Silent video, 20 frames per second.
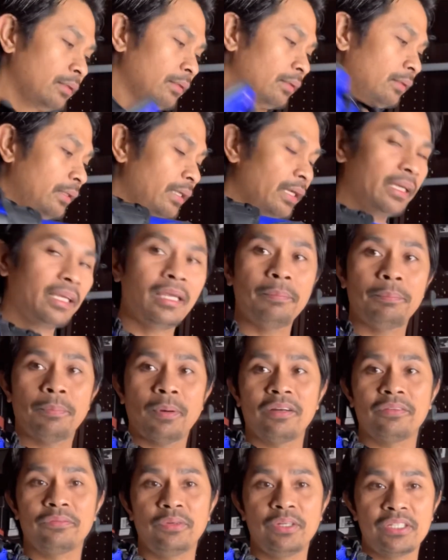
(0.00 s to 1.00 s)
they keep
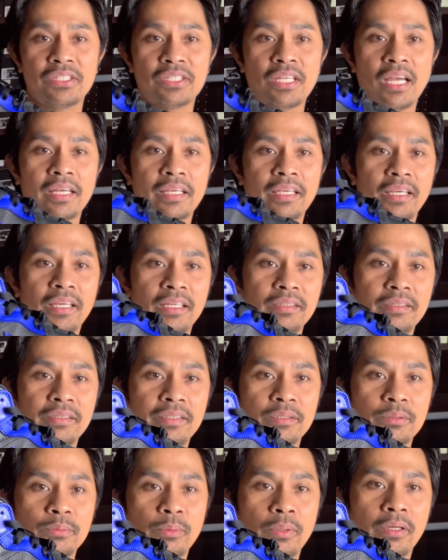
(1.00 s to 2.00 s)
on restocking on
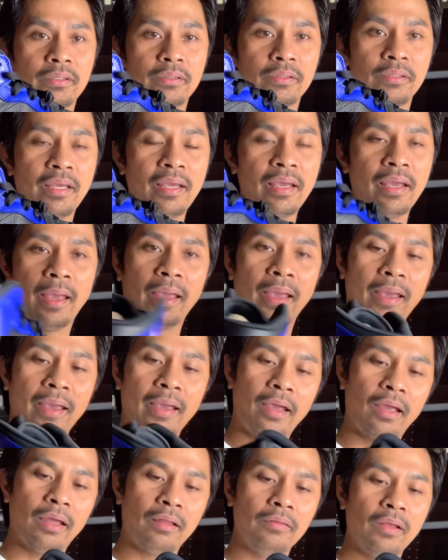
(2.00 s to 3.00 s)
this one. They
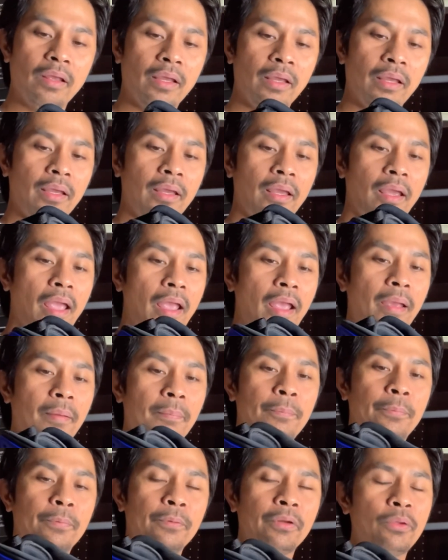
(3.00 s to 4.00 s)
had
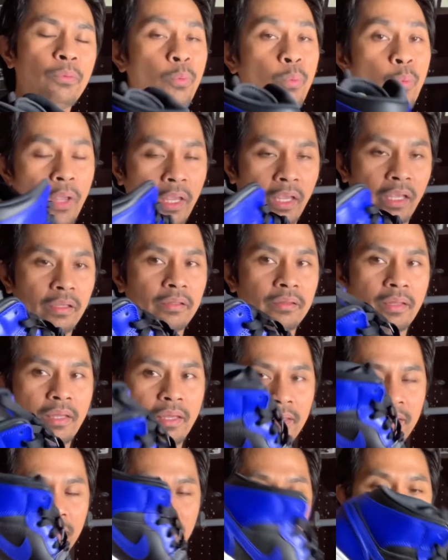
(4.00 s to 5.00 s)
every week they
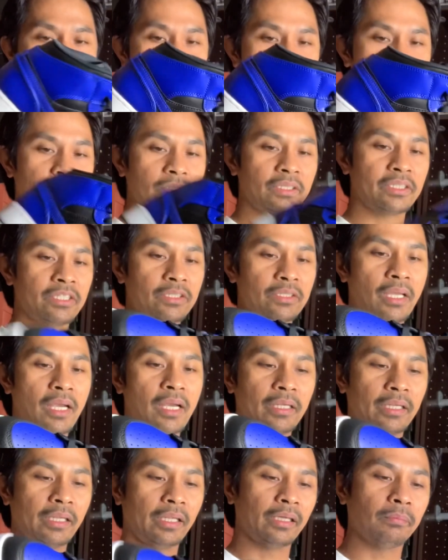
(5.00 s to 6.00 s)
keep on
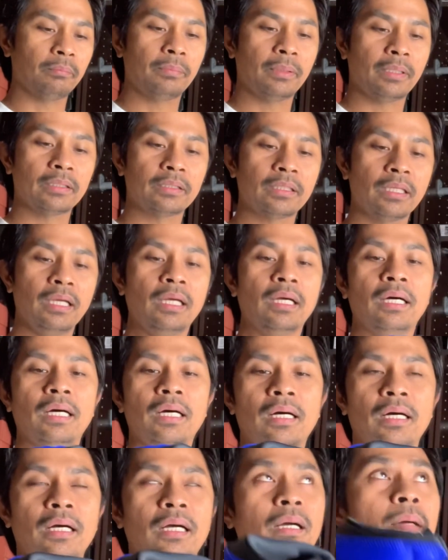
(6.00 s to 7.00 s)
restocking, but
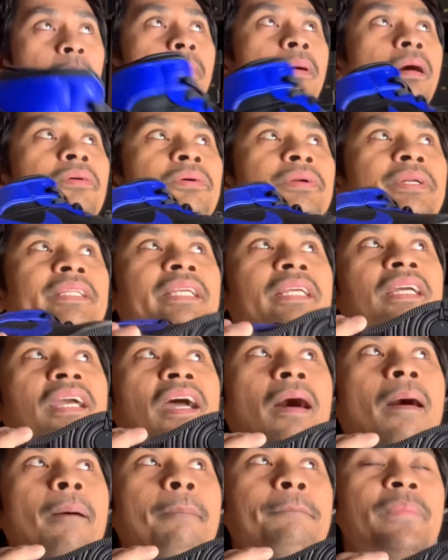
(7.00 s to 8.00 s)
I already
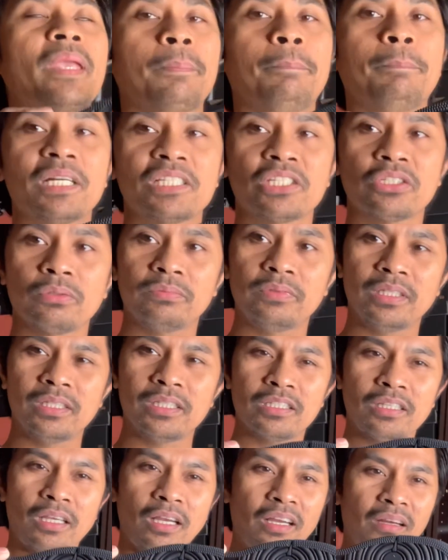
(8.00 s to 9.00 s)
got me a bunch of
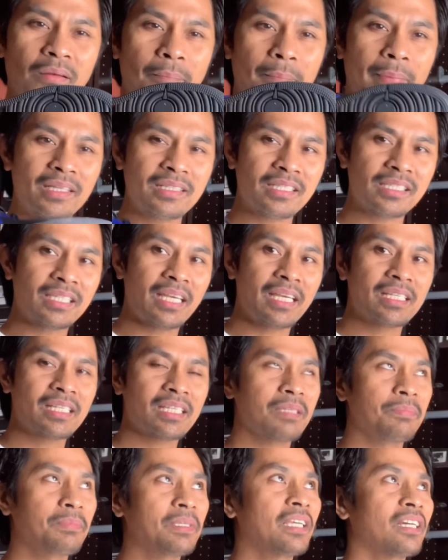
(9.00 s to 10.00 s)
this on men's
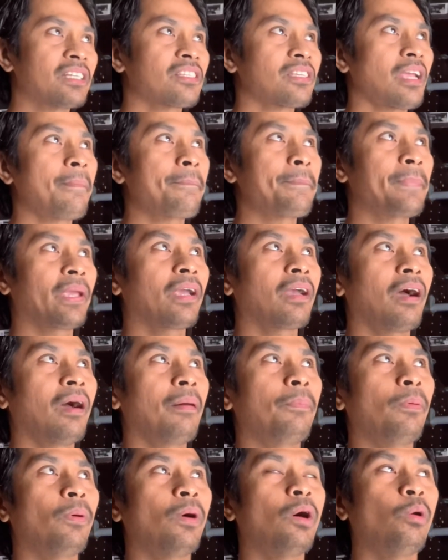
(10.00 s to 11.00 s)
size because I pick
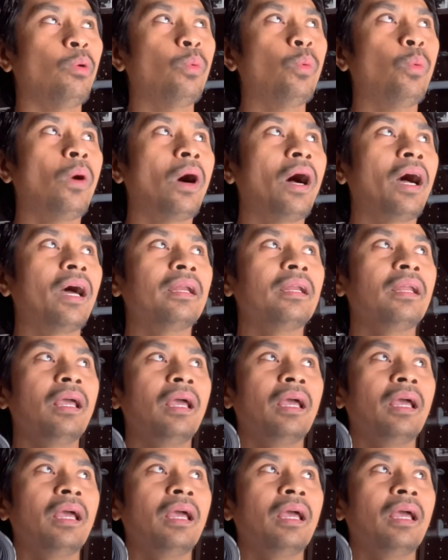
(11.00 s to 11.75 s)
up one